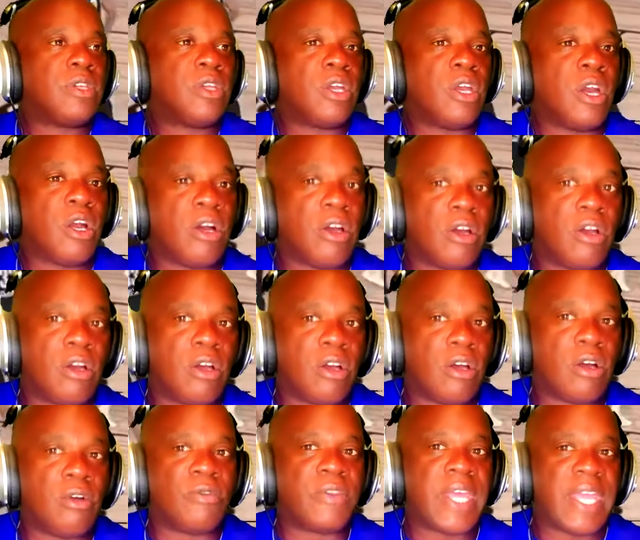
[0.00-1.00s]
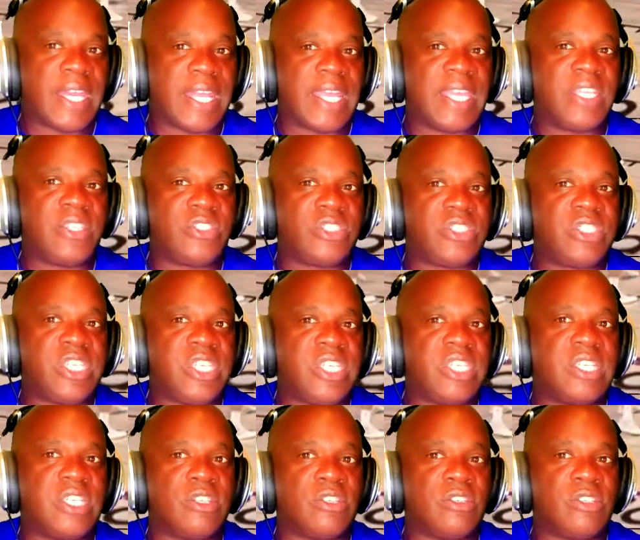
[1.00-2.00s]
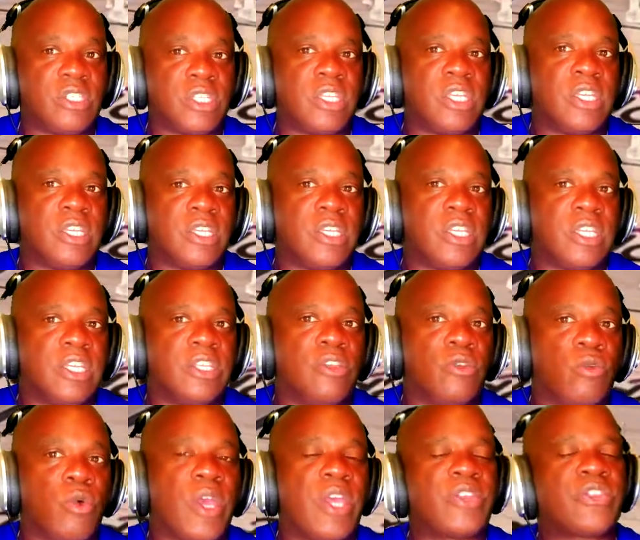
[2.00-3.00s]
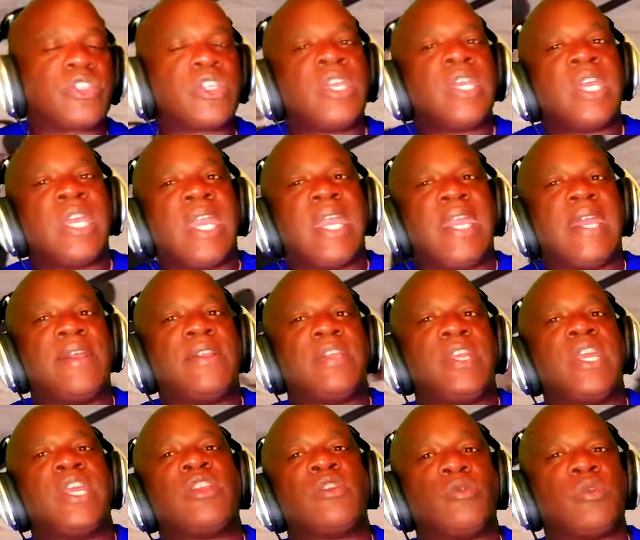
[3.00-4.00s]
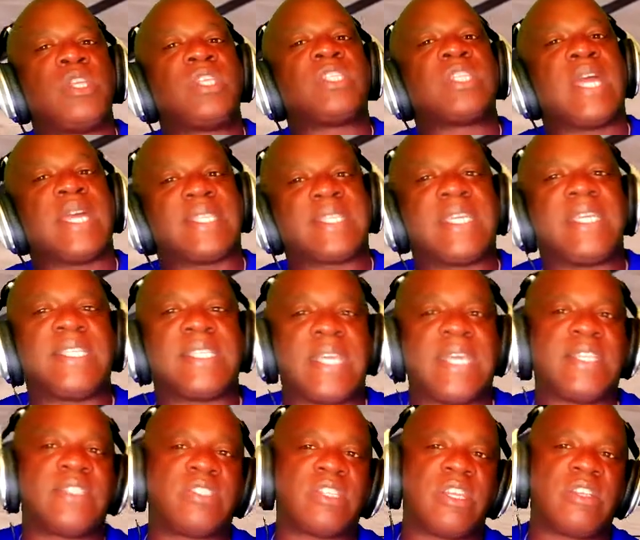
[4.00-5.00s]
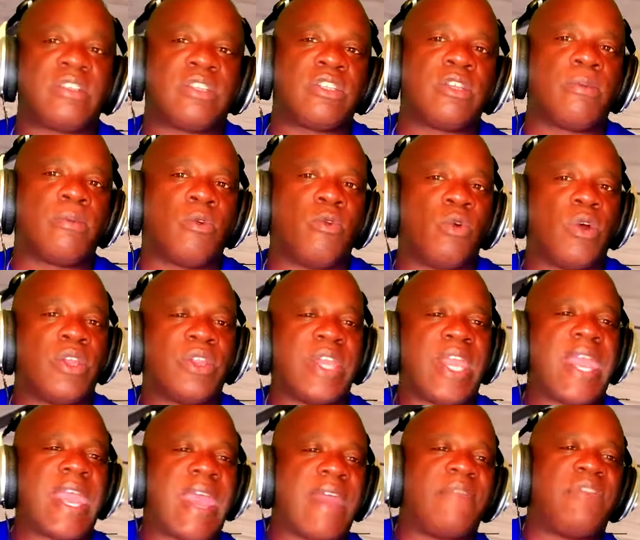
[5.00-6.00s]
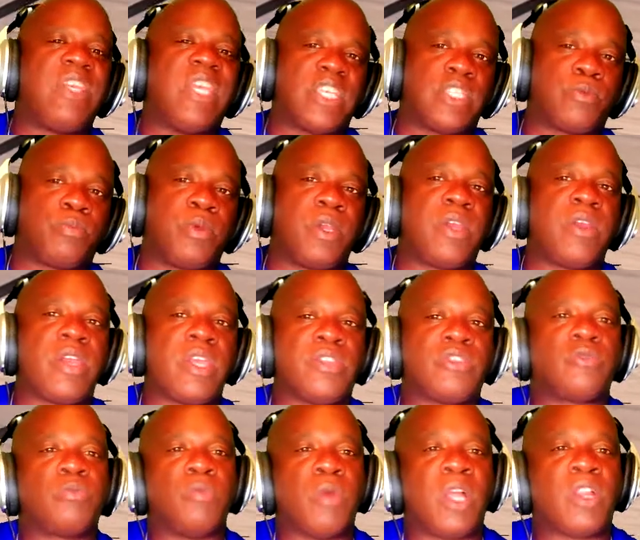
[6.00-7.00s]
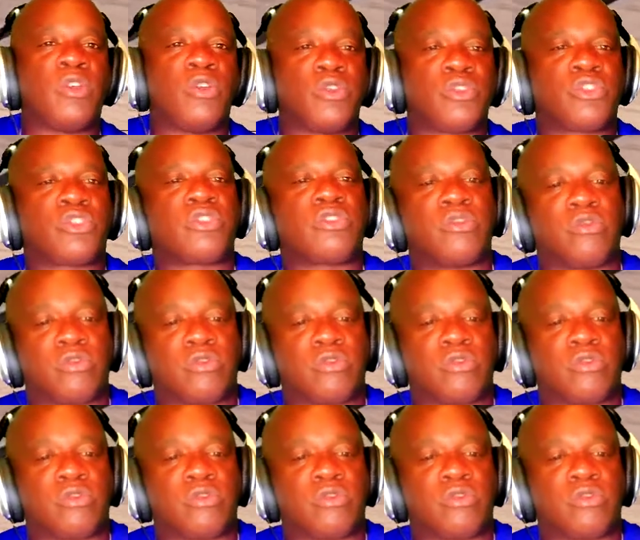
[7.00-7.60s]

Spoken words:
of that 8 seed in the West. And the reason I think that is that, number one, they have the experience. Melo's